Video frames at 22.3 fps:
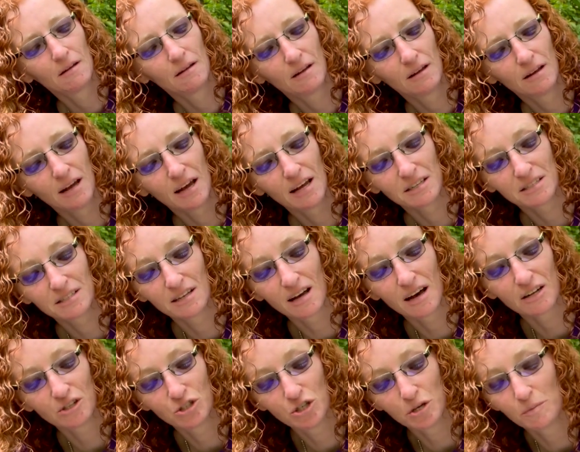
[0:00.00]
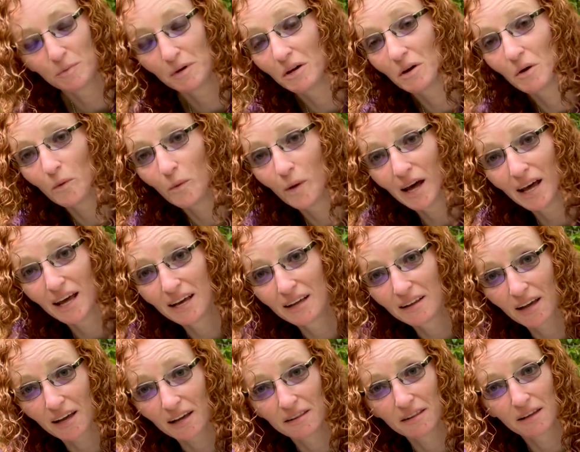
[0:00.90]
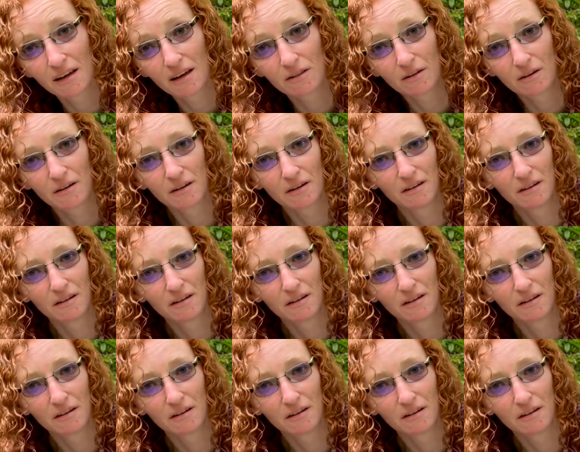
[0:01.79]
It's not chipping away like the other